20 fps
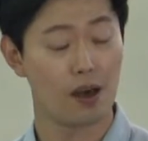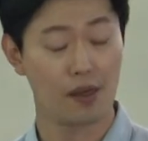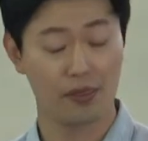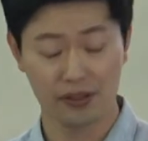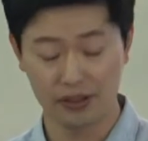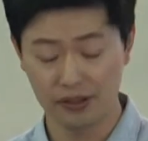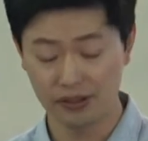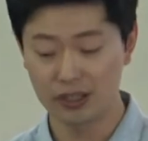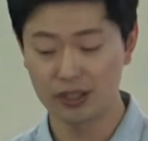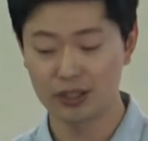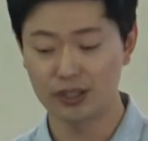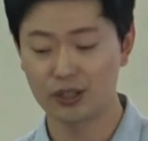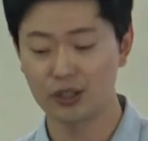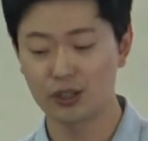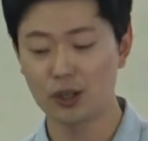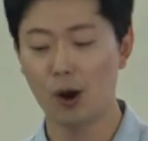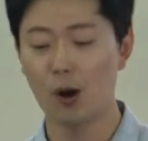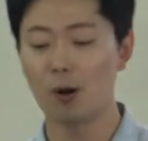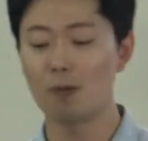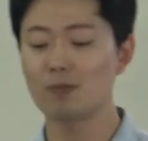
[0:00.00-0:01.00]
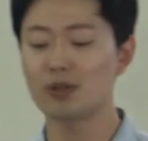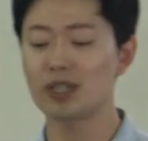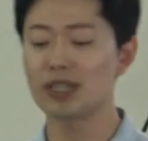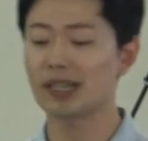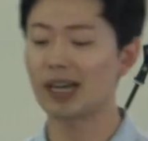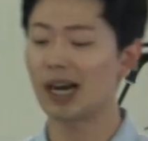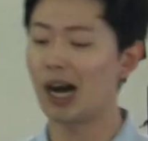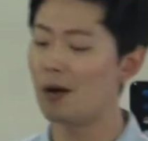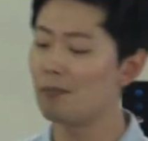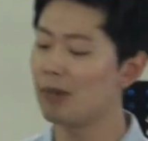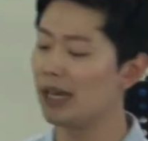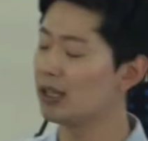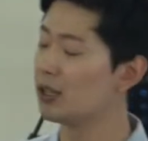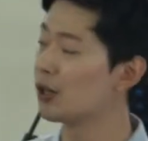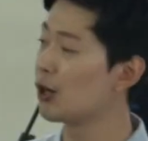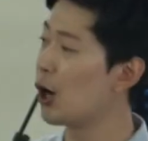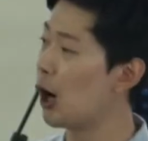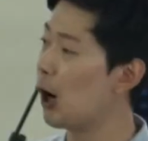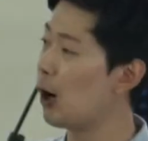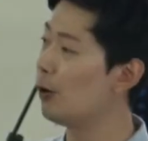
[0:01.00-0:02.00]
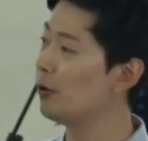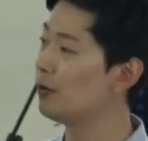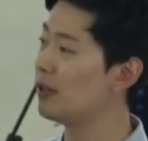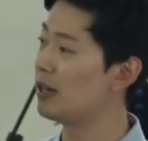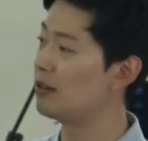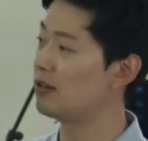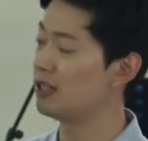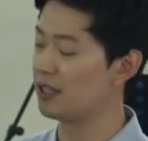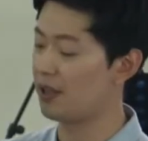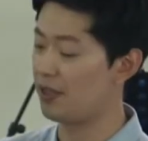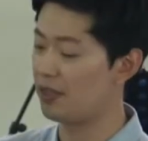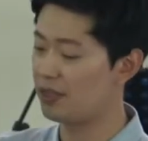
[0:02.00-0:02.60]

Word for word: Thunderstorms come and go, there is a